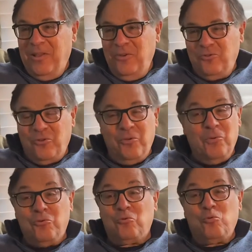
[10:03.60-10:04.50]
So it
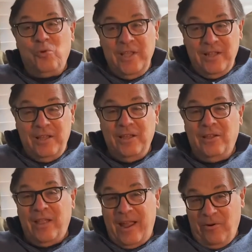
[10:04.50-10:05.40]
was really
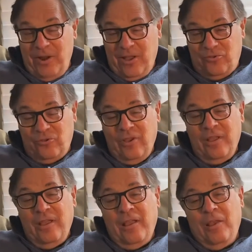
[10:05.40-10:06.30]
hilarious.
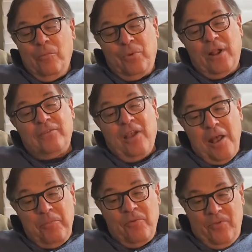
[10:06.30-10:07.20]
But on
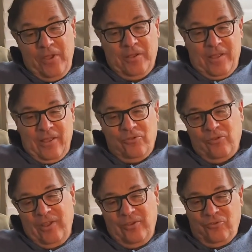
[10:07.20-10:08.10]
top of it, as
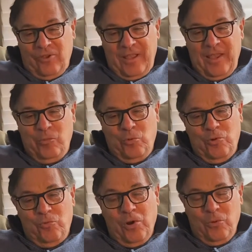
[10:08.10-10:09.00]
Ed
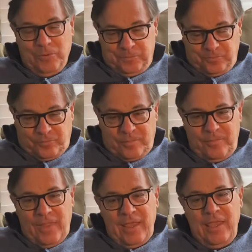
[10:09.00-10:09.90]
Wood wrote,
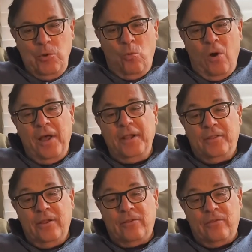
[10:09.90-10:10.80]
he
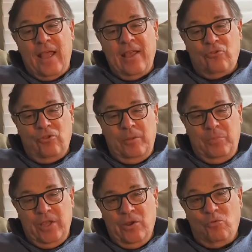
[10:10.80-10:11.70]
wanted it to actually
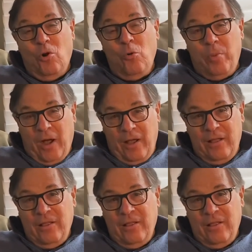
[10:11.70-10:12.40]
be a robot,